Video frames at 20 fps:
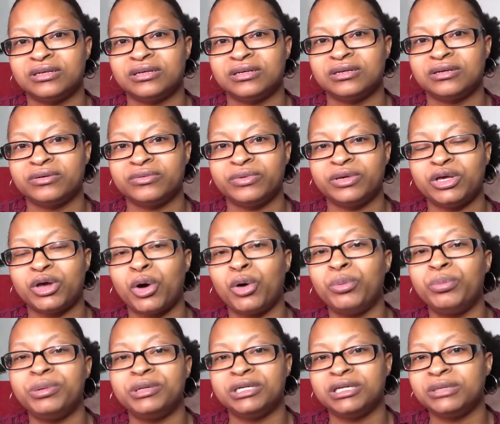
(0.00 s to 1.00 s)
We
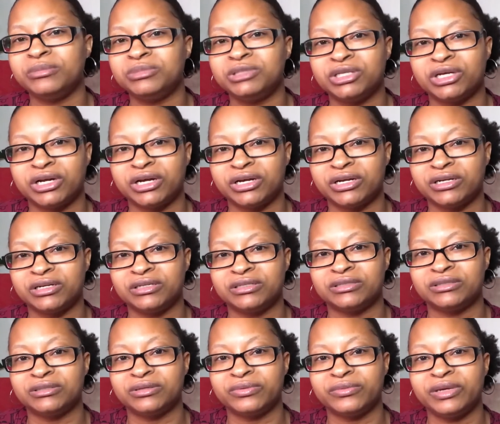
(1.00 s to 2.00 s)
opened up to her.
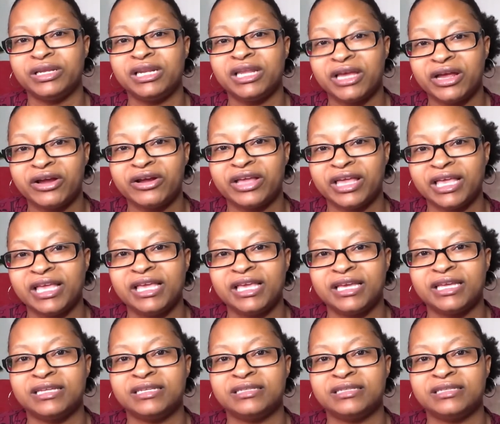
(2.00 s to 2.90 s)
We let her in.